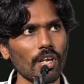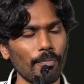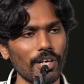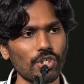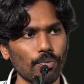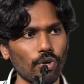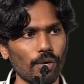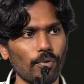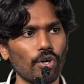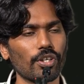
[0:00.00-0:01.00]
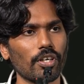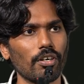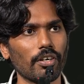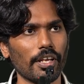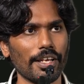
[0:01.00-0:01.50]
much more about,
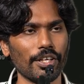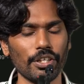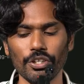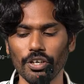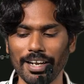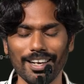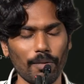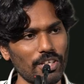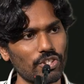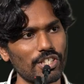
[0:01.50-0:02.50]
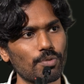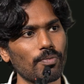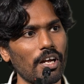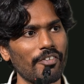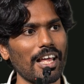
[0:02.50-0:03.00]
okay, your LLMS judge
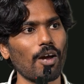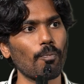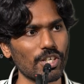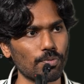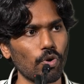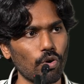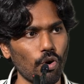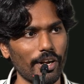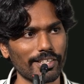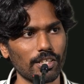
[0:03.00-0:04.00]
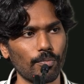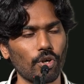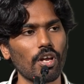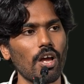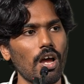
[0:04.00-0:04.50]
will have much more context about